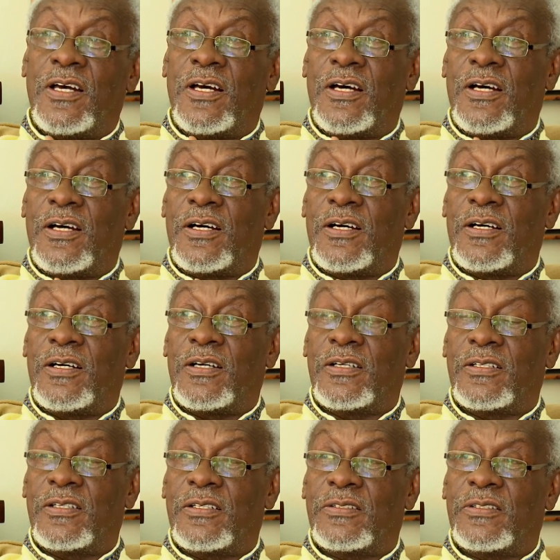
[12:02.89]

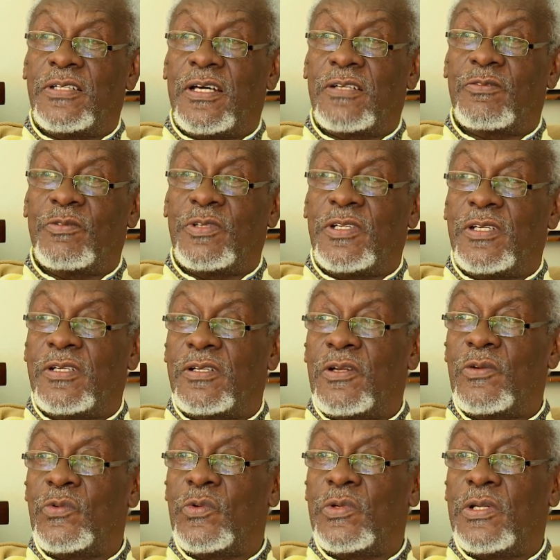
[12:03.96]
That would
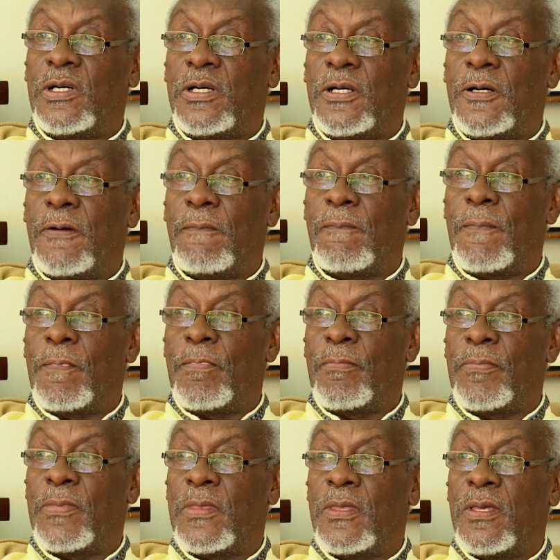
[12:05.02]
include
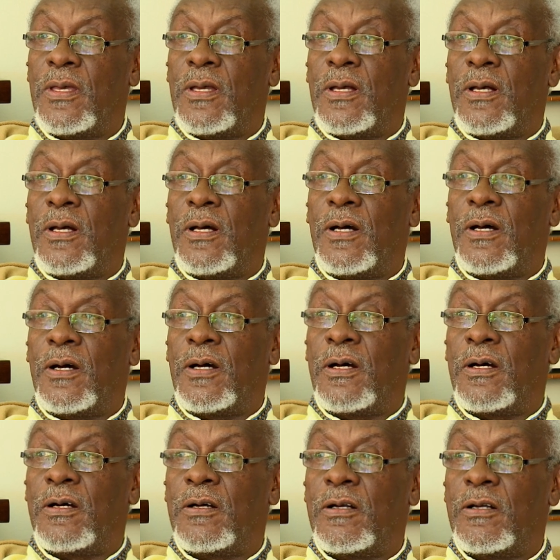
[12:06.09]

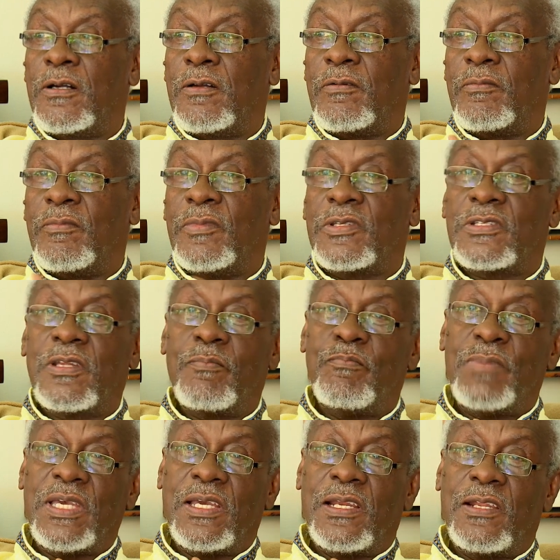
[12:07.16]
Mr.
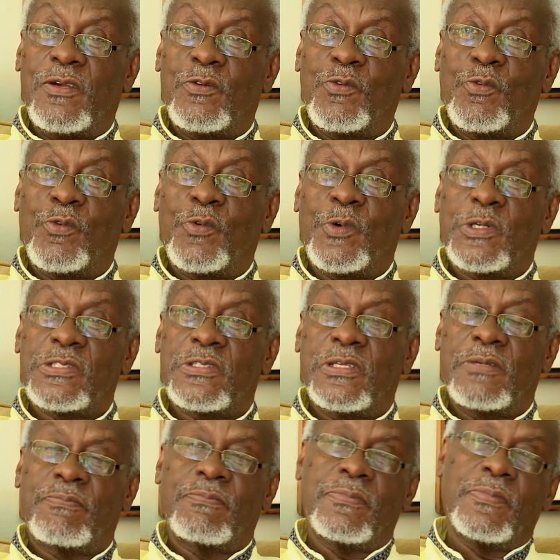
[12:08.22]
Bailey, who was
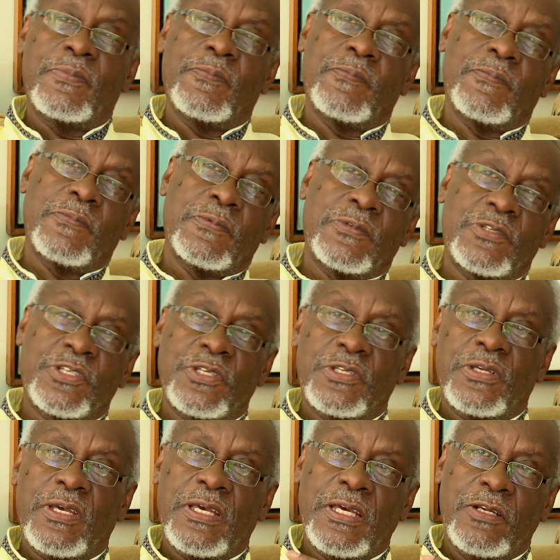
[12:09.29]
the
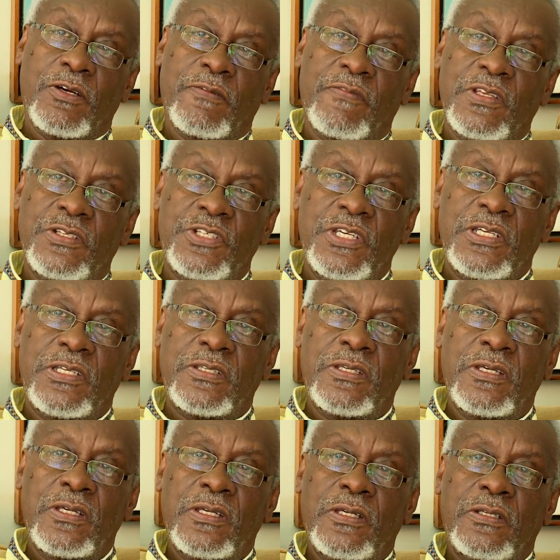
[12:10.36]
head of the
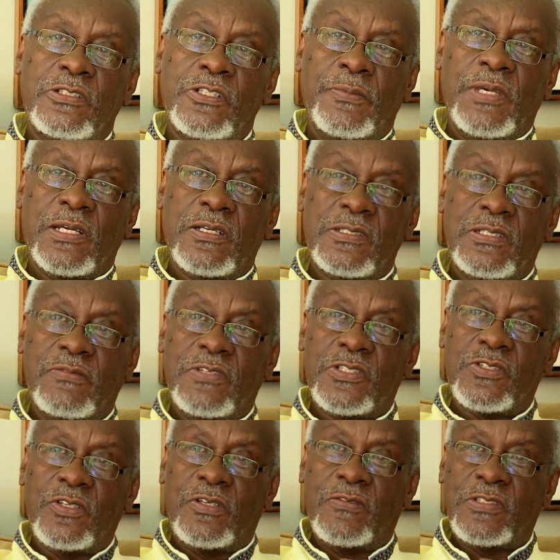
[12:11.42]
Jamaica Civil
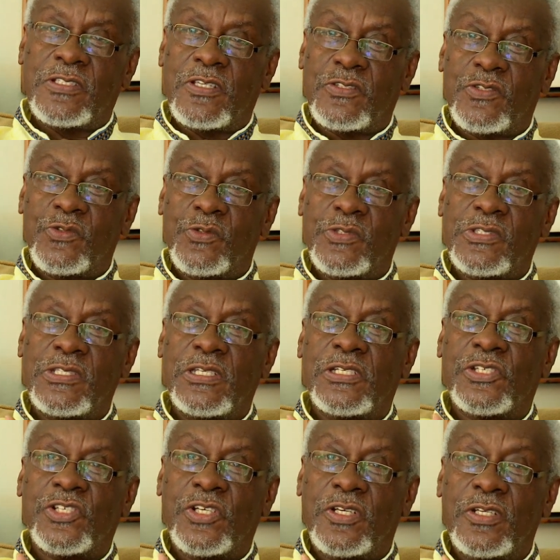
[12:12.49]
Service
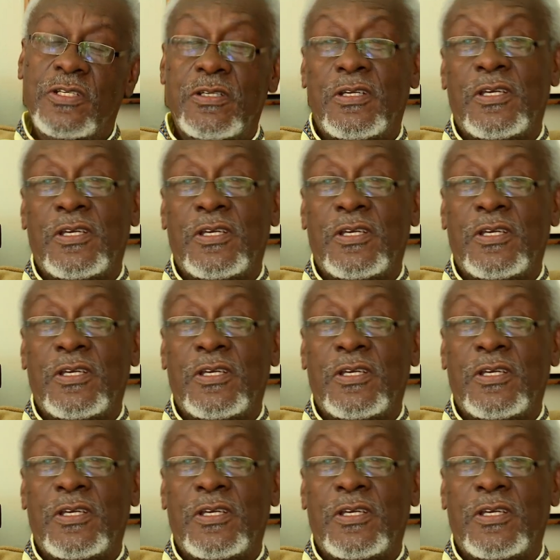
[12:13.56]
Association.